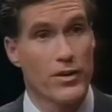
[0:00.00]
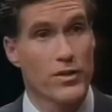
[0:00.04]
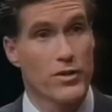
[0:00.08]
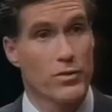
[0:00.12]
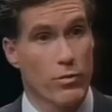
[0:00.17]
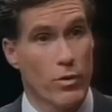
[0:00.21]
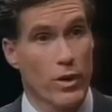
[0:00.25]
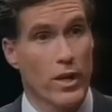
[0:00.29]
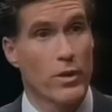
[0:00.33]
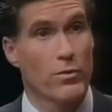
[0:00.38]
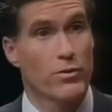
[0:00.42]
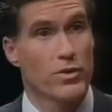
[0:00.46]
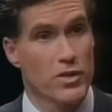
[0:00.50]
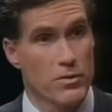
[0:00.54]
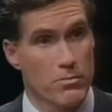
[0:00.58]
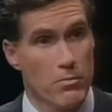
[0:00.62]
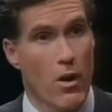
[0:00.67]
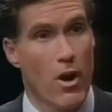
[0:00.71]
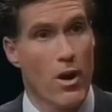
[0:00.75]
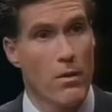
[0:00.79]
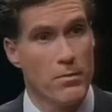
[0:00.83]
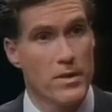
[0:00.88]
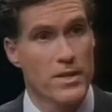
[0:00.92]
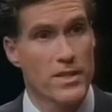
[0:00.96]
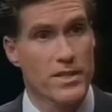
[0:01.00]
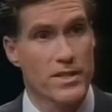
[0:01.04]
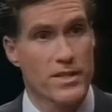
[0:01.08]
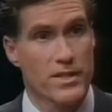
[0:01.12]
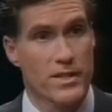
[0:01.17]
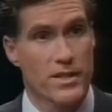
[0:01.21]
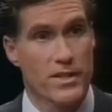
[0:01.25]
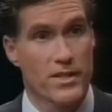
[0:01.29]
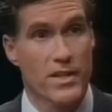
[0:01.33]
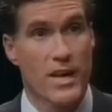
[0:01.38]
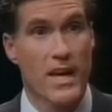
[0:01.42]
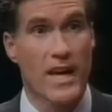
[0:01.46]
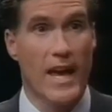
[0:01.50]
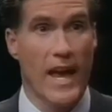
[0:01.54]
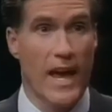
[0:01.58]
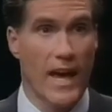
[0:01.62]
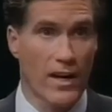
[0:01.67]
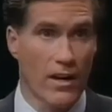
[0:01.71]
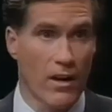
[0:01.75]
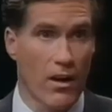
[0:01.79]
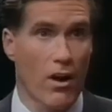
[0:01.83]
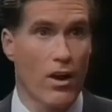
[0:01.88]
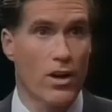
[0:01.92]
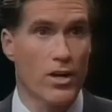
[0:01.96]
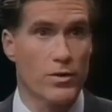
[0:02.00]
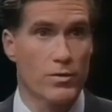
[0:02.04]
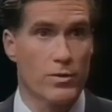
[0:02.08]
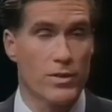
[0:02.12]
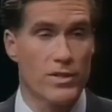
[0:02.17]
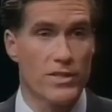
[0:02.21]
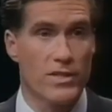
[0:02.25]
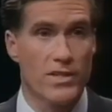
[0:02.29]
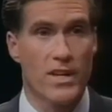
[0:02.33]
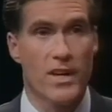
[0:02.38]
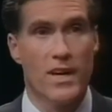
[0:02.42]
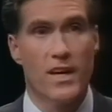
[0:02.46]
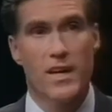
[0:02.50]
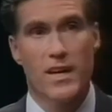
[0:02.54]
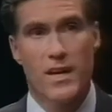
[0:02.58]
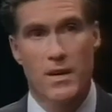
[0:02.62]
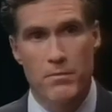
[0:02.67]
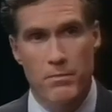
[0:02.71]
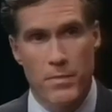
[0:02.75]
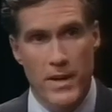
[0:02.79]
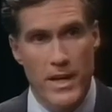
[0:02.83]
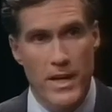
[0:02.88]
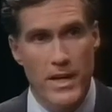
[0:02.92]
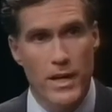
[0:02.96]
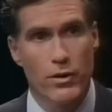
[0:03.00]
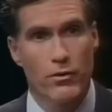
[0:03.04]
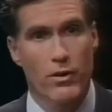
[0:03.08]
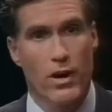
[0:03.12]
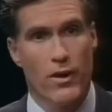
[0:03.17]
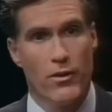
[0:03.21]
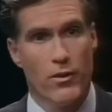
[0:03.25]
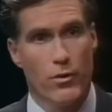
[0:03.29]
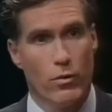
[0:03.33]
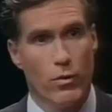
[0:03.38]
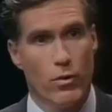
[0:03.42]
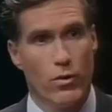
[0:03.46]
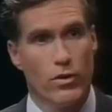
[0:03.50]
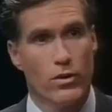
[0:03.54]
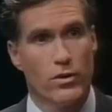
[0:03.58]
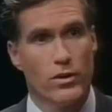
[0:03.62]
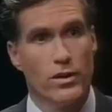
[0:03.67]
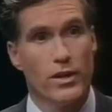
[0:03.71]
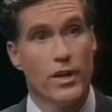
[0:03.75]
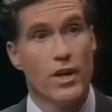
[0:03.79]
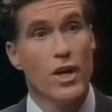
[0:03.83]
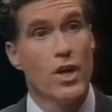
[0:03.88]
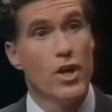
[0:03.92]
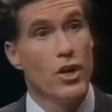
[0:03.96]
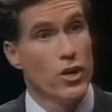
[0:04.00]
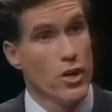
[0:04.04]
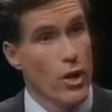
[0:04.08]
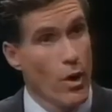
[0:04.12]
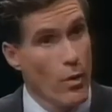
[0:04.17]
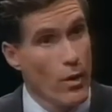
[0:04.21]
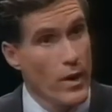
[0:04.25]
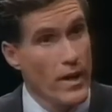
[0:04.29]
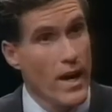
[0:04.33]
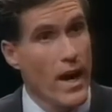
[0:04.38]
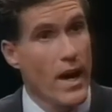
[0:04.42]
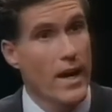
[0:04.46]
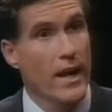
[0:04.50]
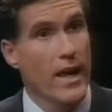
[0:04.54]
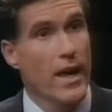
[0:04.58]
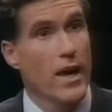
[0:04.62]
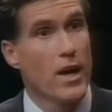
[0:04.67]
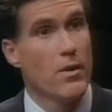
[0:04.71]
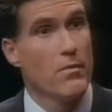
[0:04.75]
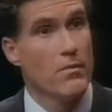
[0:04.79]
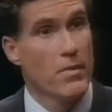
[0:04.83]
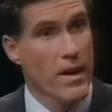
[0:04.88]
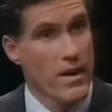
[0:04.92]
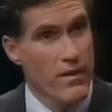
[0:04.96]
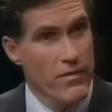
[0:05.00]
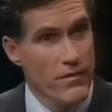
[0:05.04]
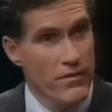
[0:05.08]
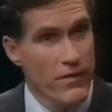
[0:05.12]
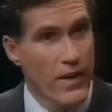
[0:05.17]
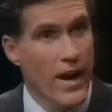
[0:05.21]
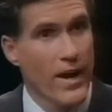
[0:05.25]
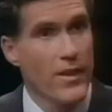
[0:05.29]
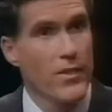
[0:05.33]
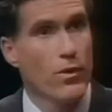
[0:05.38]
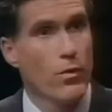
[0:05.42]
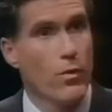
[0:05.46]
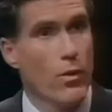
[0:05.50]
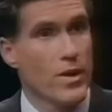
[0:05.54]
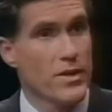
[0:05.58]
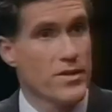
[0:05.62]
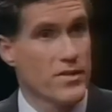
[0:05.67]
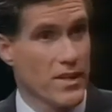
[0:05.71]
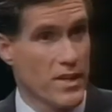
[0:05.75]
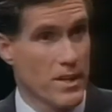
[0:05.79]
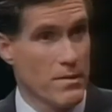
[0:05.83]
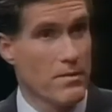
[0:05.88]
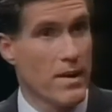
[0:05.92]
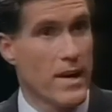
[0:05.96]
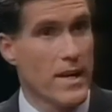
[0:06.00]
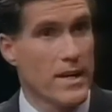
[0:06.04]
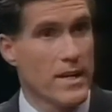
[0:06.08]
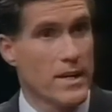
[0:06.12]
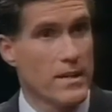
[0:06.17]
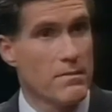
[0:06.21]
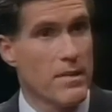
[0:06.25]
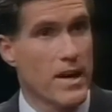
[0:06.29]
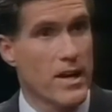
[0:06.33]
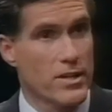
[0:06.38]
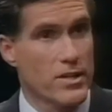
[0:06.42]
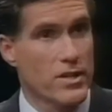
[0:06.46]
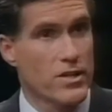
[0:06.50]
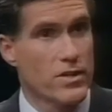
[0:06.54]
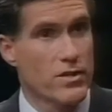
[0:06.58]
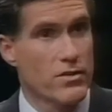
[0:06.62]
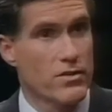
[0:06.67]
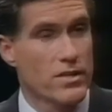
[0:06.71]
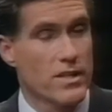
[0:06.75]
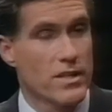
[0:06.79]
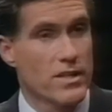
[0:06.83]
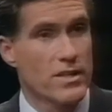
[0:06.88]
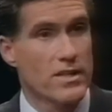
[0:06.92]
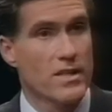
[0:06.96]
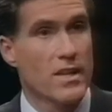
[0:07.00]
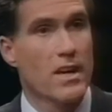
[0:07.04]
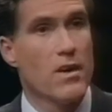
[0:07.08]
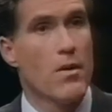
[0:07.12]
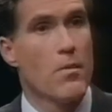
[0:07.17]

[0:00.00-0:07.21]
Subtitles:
is working with small businesses and large ones, competing around the world, knowing how to help find the ones that can make it in Massachusetts,